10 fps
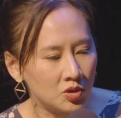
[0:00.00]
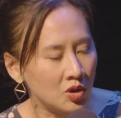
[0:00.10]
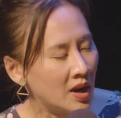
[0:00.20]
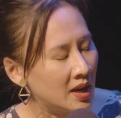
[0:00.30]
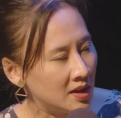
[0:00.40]

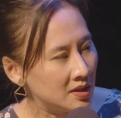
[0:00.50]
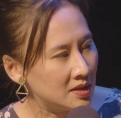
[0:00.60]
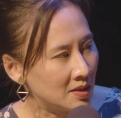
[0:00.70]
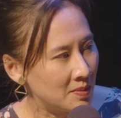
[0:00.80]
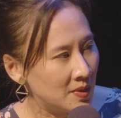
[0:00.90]
trying
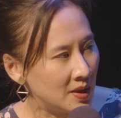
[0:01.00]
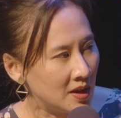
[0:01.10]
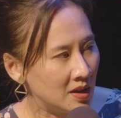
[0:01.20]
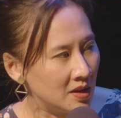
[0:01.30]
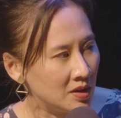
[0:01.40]

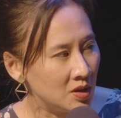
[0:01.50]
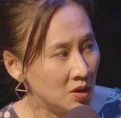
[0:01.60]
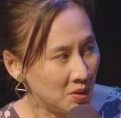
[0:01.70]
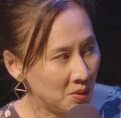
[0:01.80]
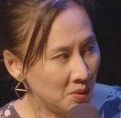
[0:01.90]
something
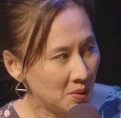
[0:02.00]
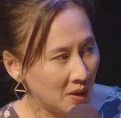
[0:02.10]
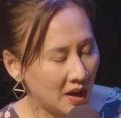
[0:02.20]
new.